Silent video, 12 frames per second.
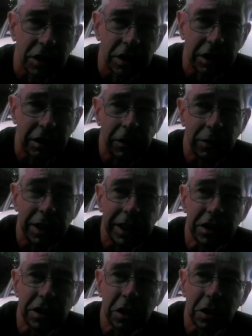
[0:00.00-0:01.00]
So if we
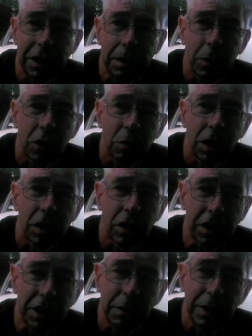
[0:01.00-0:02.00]
need to do any more work
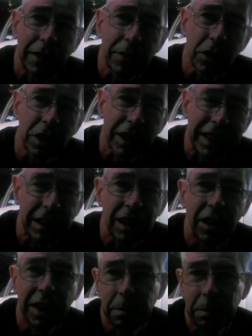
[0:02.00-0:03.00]
on it, we haven't got to get the
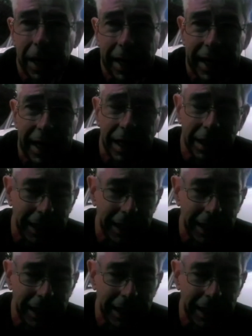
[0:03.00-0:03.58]
liner back out